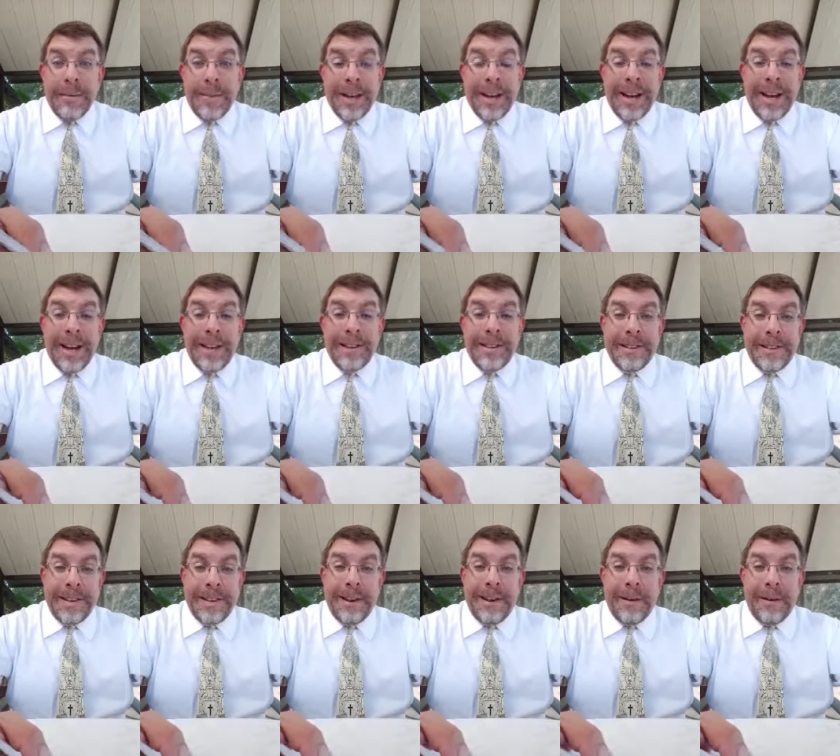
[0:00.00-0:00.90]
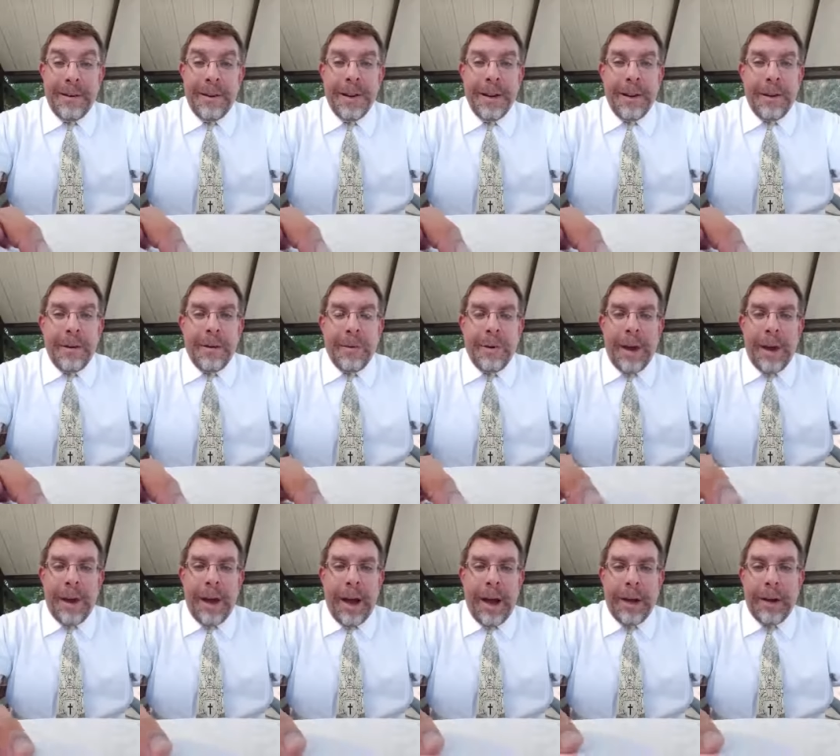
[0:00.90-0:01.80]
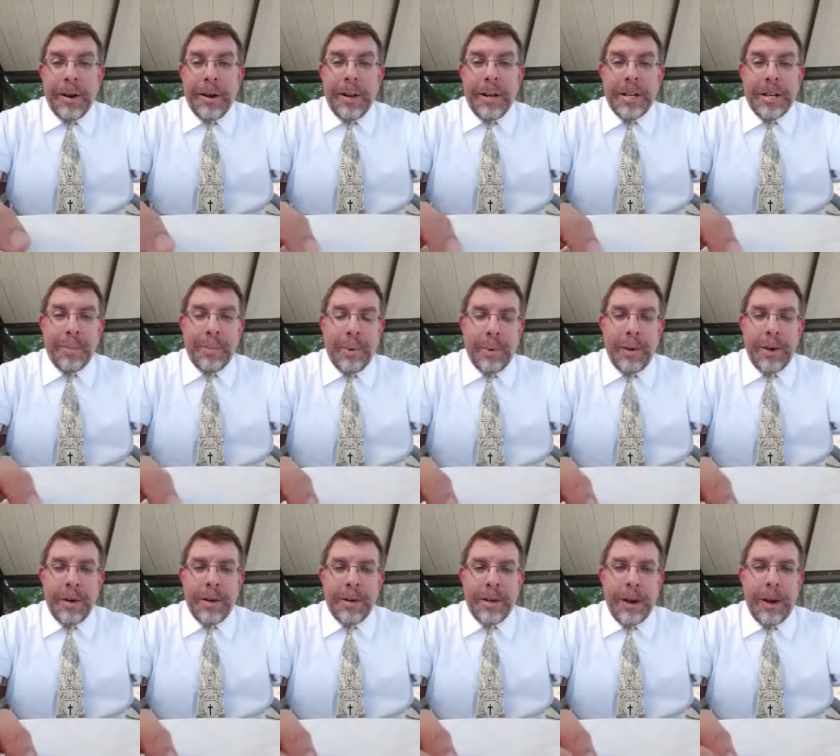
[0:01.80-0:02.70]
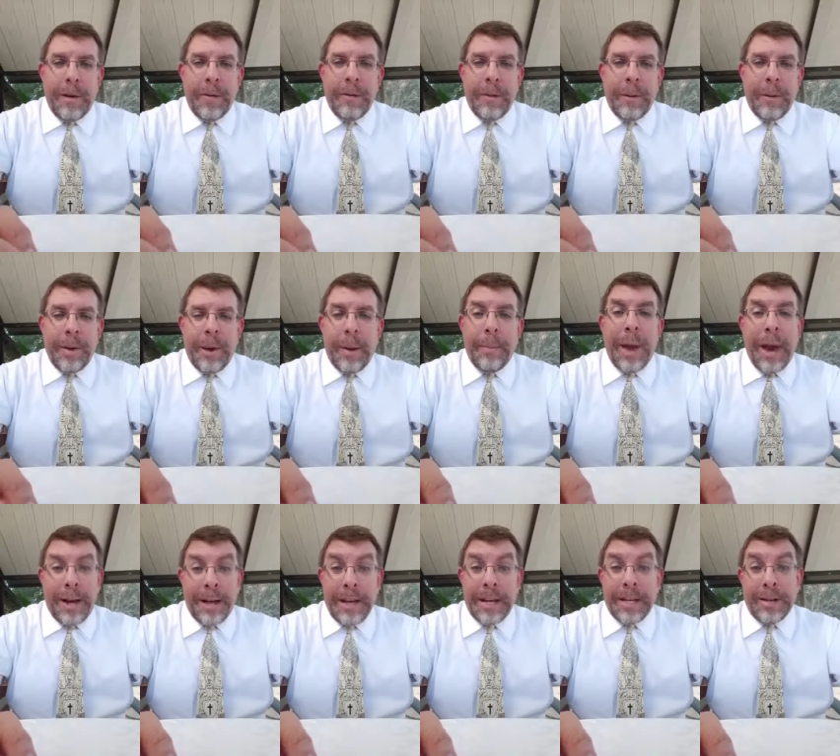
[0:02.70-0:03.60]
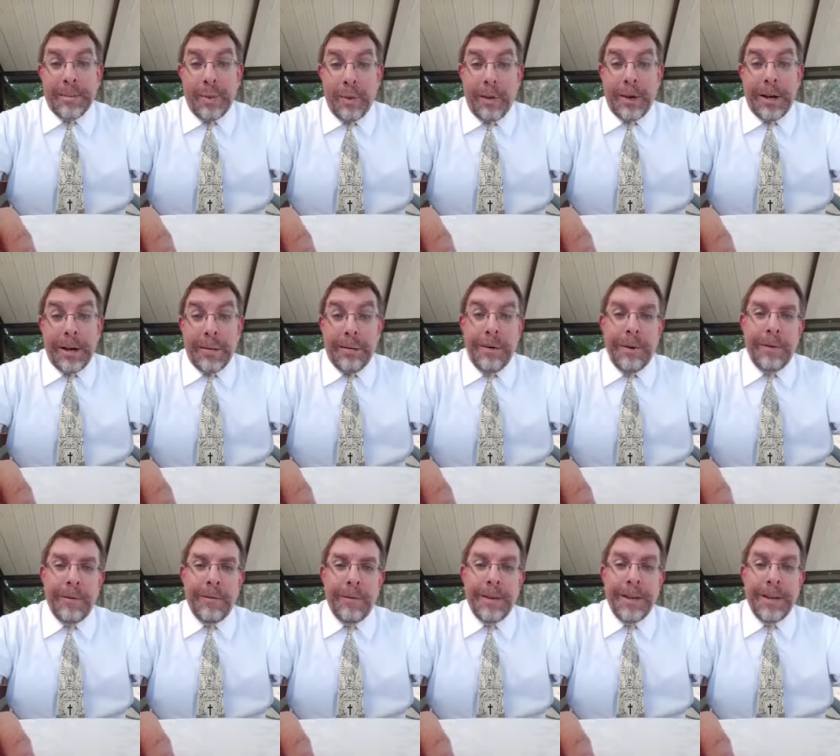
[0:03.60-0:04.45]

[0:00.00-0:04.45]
because, you know, what how are you going to support yourself? I mean, I'm not going to support you. Well,